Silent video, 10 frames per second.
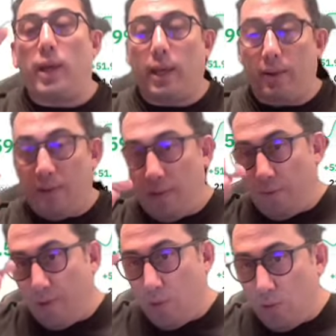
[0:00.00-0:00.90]
If he, if he
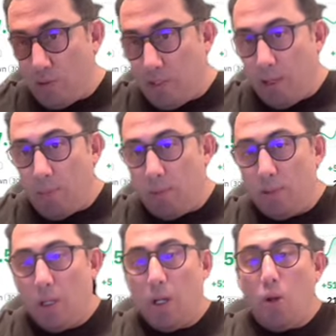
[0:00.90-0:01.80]
goes stable
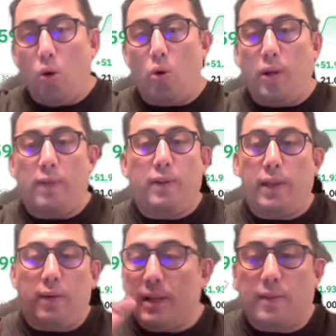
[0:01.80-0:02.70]
or if
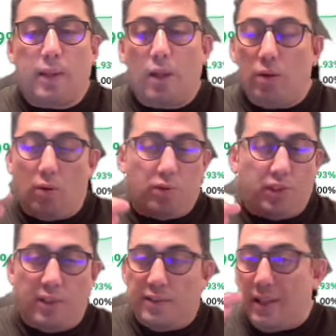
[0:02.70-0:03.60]
he, if he or she
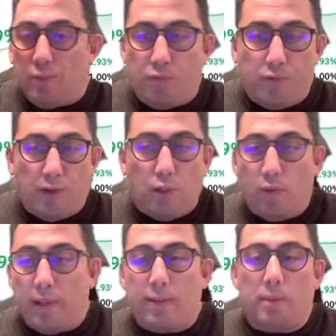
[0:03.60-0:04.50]
is not
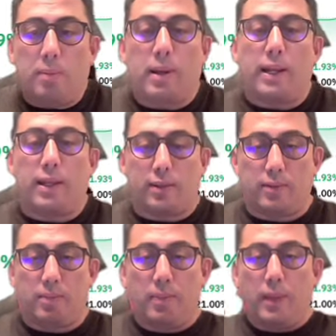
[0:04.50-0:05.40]
following the market.
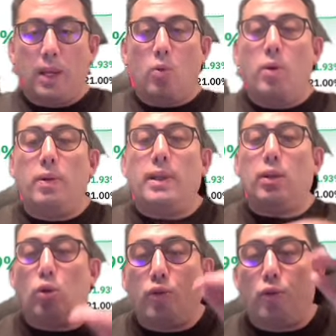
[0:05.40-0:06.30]
We will not
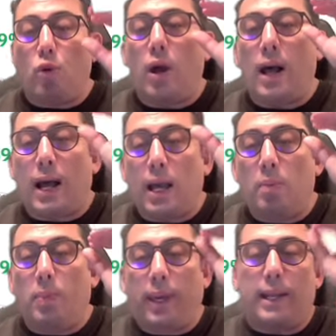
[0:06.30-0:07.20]
look for high
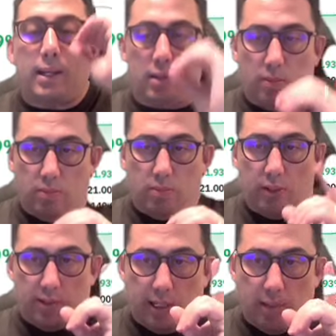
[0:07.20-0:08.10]
PNL this
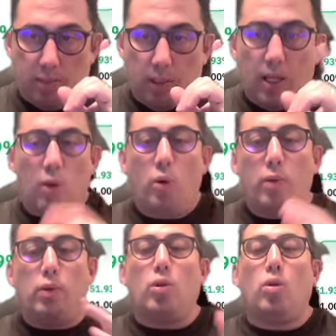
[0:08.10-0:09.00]
time. We will
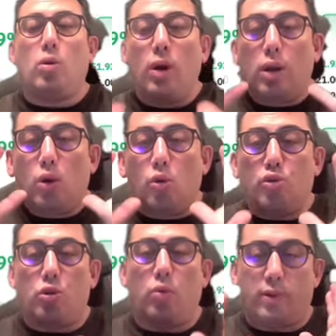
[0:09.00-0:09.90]
look
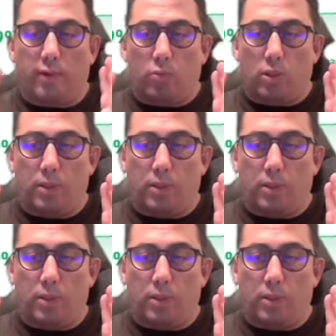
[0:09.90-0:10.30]
conservative one.